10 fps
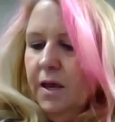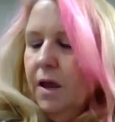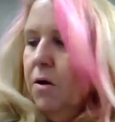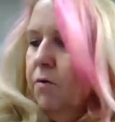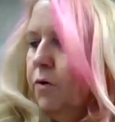
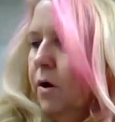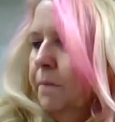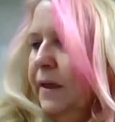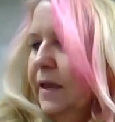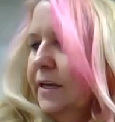Over on
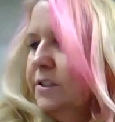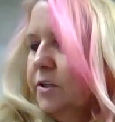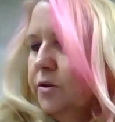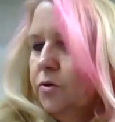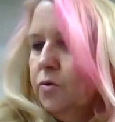page
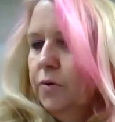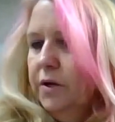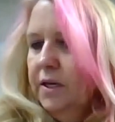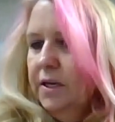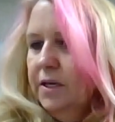
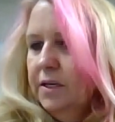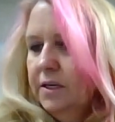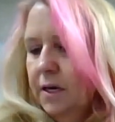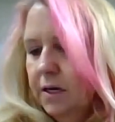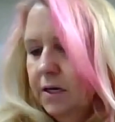
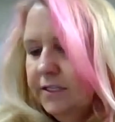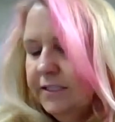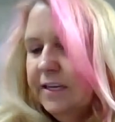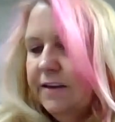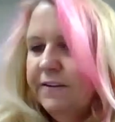
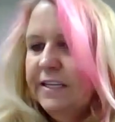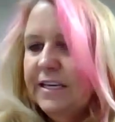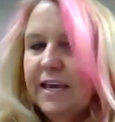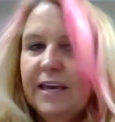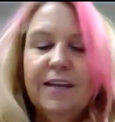
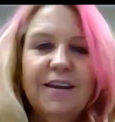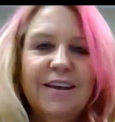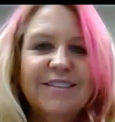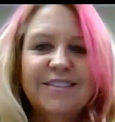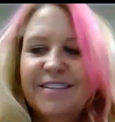378,
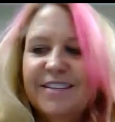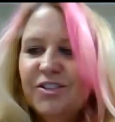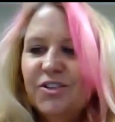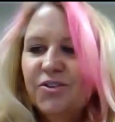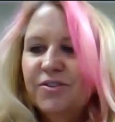
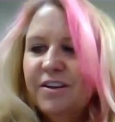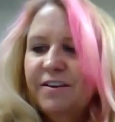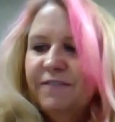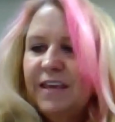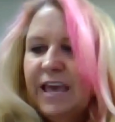extensors
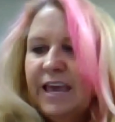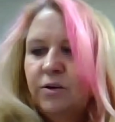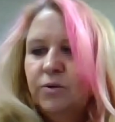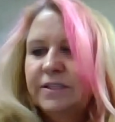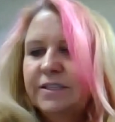of the
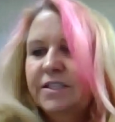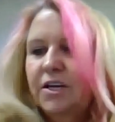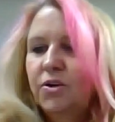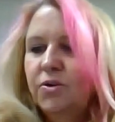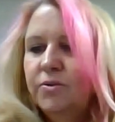ankles and
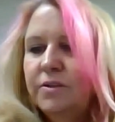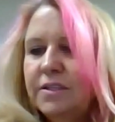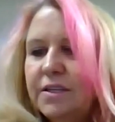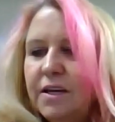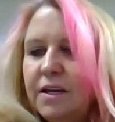toes.
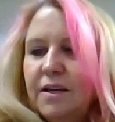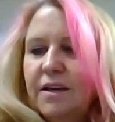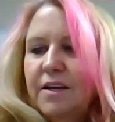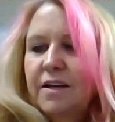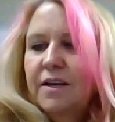
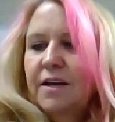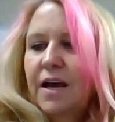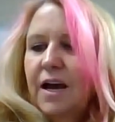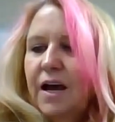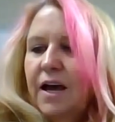
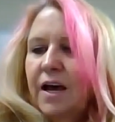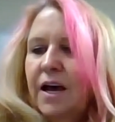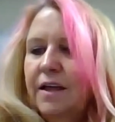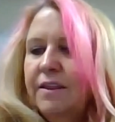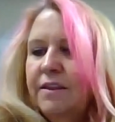
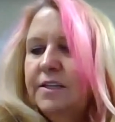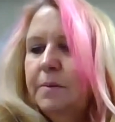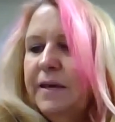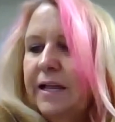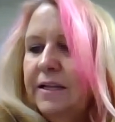The
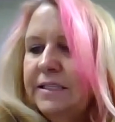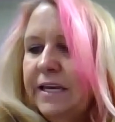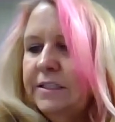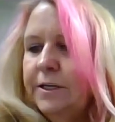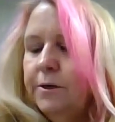tibialis
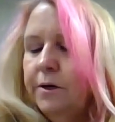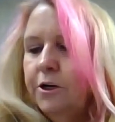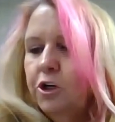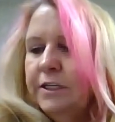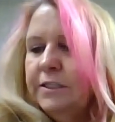
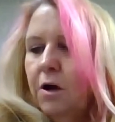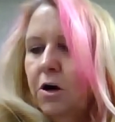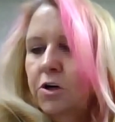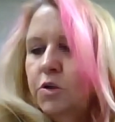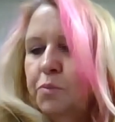anterior is
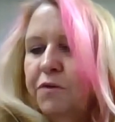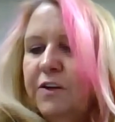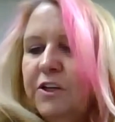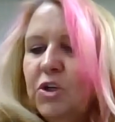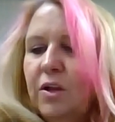large,
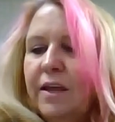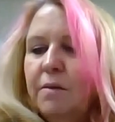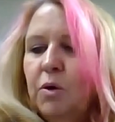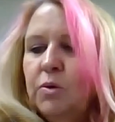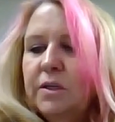superficial,
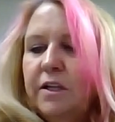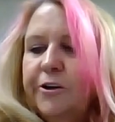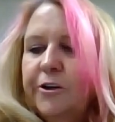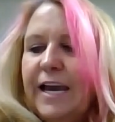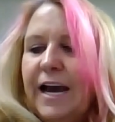and the most
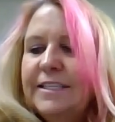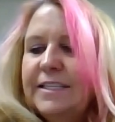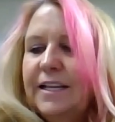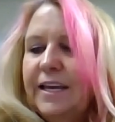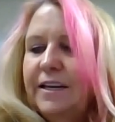clearly
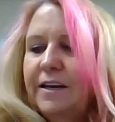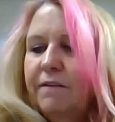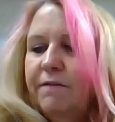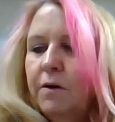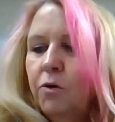isolated
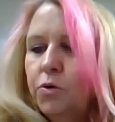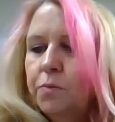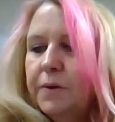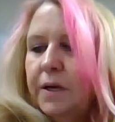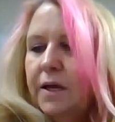of the
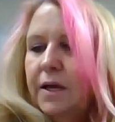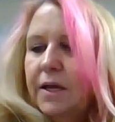group.